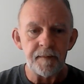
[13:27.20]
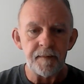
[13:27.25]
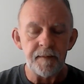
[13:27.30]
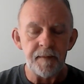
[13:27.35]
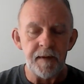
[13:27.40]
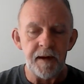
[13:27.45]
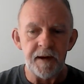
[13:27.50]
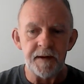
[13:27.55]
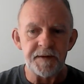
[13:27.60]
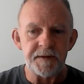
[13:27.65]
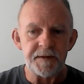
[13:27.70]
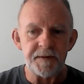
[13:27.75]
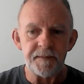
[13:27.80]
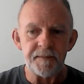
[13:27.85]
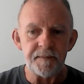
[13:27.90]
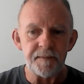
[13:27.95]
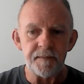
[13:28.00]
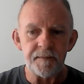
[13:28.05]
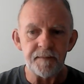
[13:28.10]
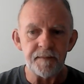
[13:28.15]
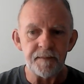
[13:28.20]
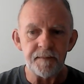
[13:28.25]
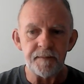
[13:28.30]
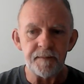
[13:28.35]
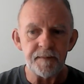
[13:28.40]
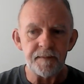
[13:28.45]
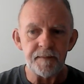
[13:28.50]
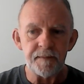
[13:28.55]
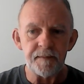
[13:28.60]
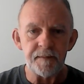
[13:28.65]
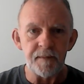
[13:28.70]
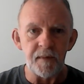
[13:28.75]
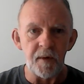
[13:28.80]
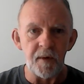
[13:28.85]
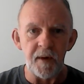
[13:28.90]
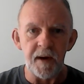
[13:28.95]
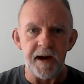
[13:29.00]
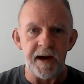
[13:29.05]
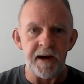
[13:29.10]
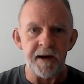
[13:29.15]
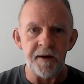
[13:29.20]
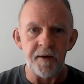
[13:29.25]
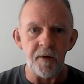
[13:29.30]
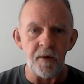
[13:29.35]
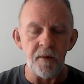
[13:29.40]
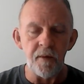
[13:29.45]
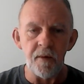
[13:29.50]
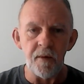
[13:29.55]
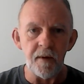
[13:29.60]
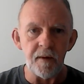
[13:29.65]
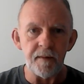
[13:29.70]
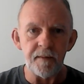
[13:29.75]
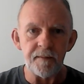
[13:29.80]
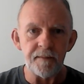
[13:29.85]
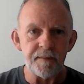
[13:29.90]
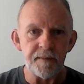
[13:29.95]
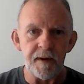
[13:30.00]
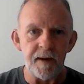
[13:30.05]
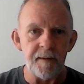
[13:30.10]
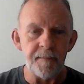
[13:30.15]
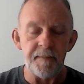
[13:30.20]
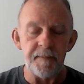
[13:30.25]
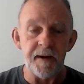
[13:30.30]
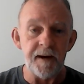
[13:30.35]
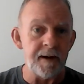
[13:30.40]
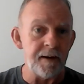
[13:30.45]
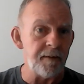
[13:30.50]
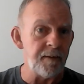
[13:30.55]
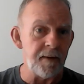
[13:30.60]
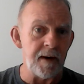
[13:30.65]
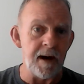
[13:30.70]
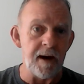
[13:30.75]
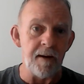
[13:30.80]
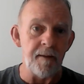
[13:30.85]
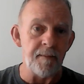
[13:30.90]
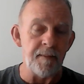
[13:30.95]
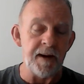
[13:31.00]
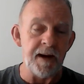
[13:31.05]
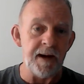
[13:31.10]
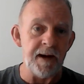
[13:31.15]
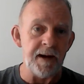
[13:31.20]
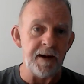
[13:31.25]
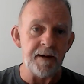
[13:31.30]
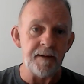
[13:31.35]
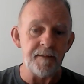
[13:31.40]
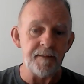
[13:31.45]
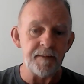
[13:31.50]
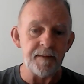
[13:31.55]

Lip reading: this Marine Corps up in around me,